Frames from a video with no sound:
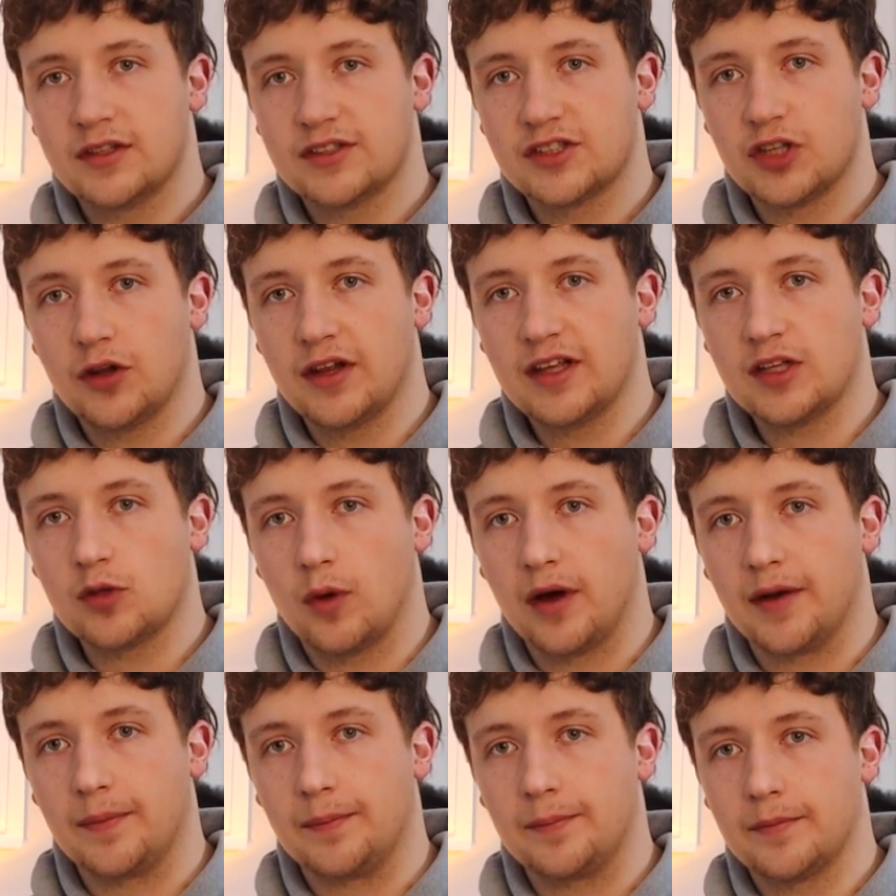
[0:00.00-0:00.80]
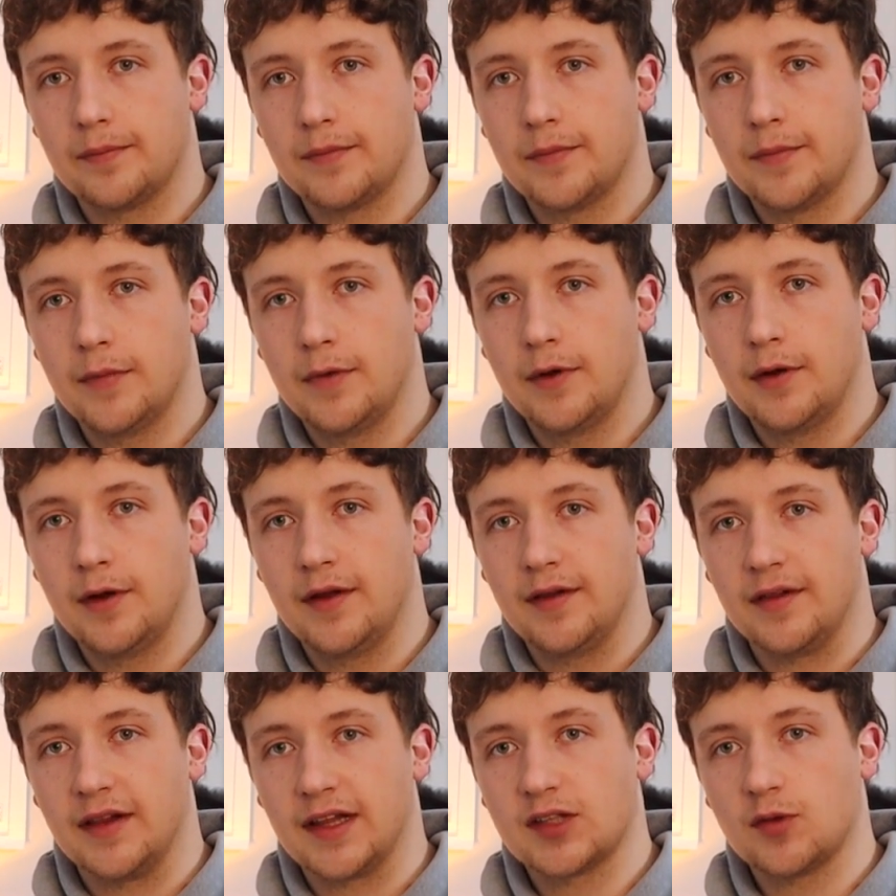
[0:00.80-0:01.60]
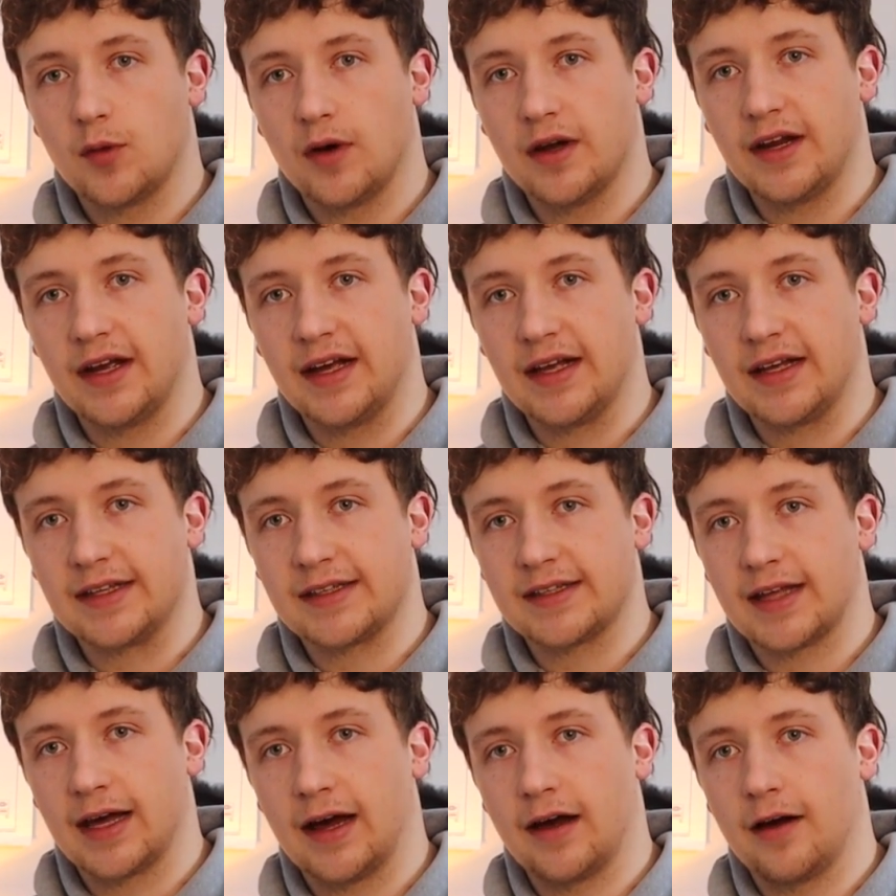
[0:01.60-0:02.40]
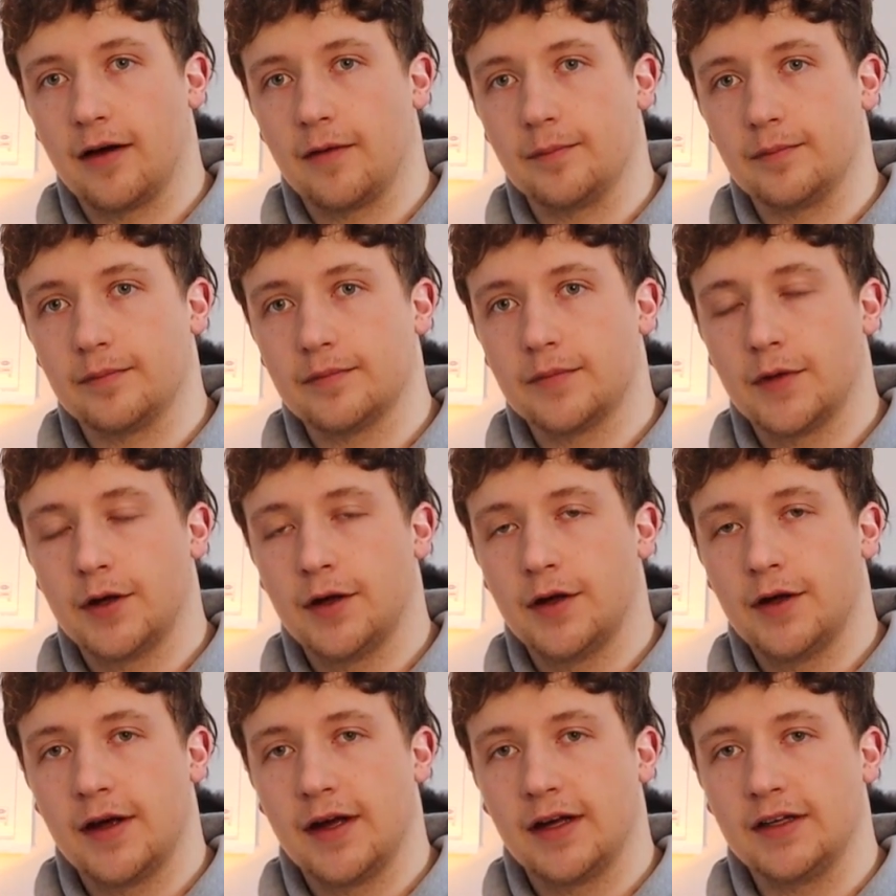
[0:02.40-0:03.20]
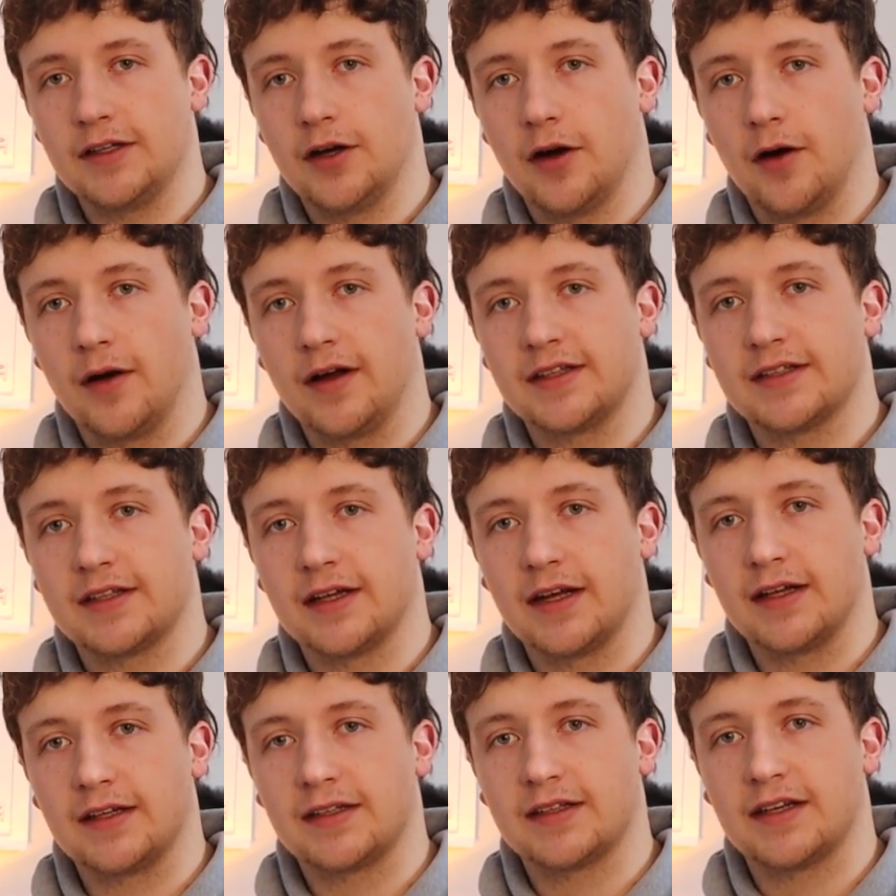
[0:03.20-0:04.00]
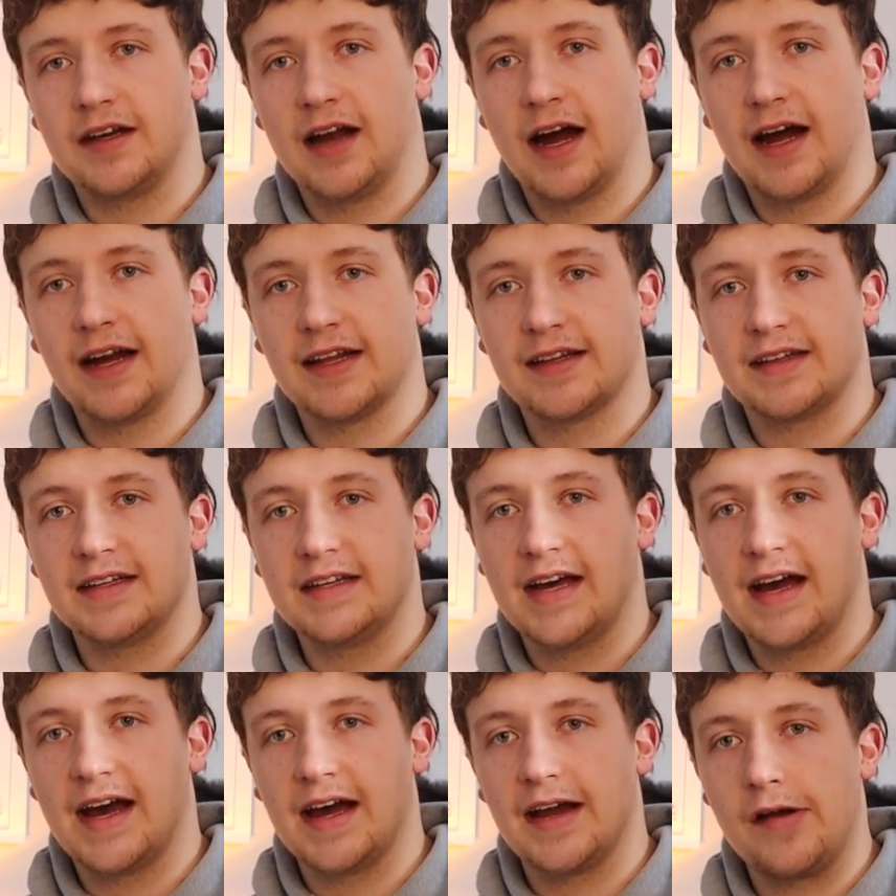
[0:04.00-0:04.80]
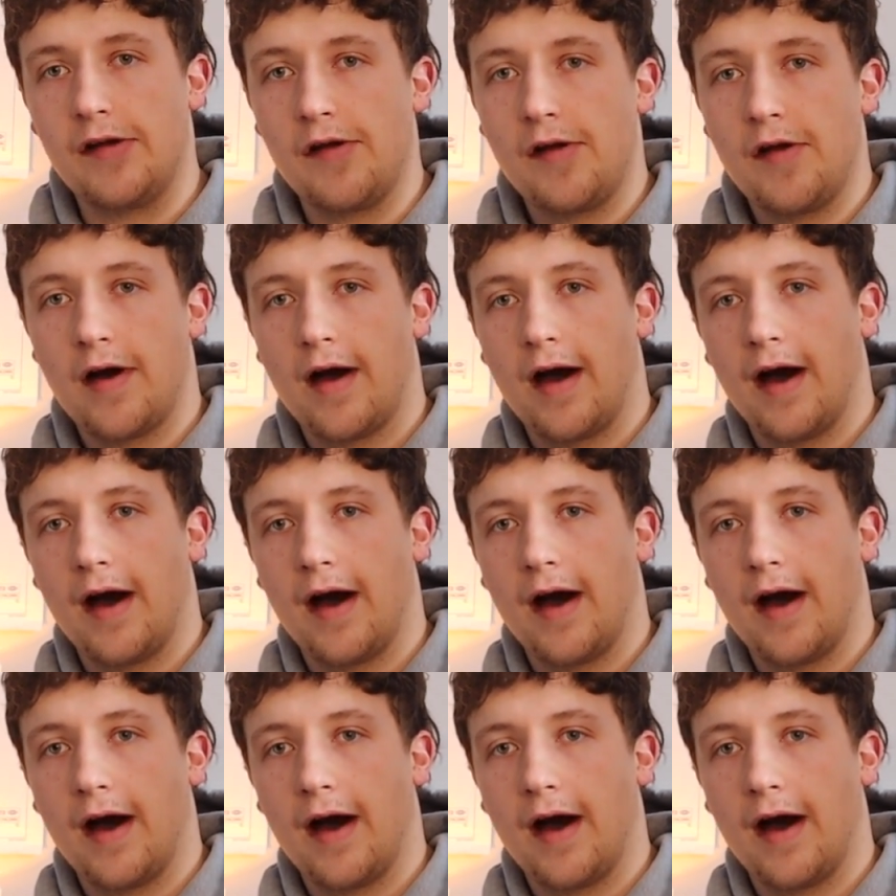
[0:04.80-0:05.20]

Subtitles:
So this one is, you know, it's Night at the Inn.